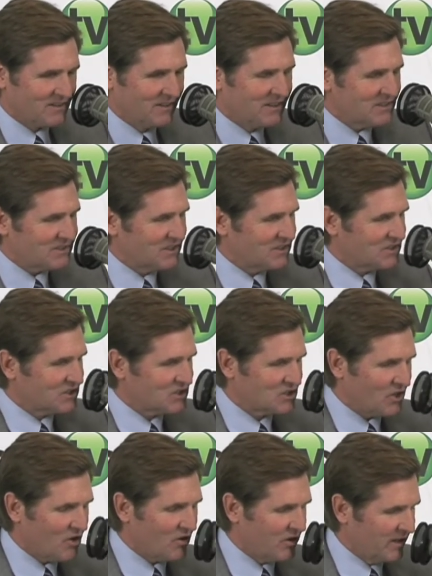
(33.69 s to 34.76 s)
The list is
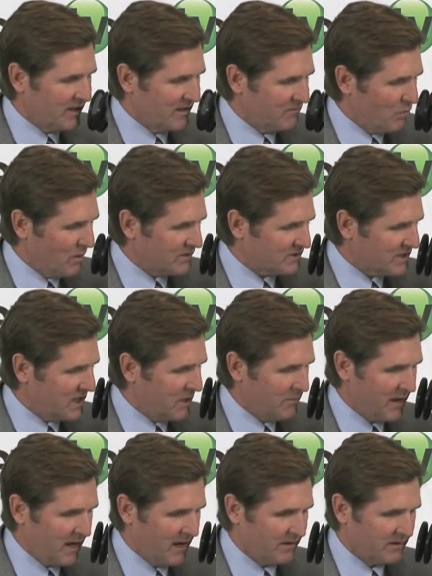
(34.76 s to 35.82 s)
startling of what's come
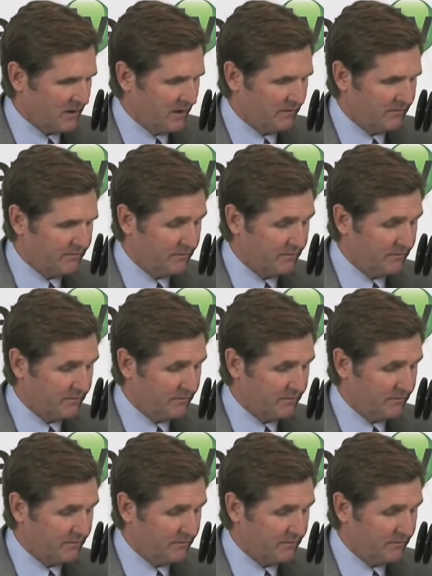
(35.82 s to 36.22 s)
out of